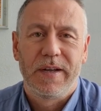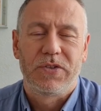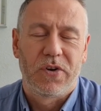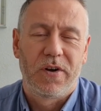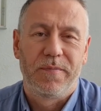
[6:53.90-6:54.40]

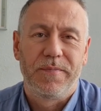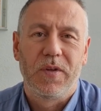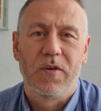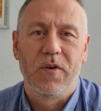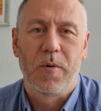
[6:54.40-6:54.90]
So
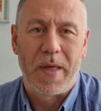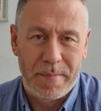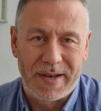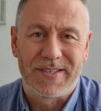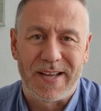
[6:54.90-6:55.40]
I hope
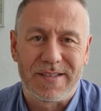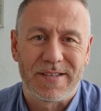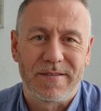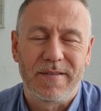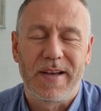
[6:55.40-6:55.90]
that makes
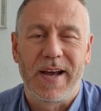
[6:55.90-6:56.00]
sense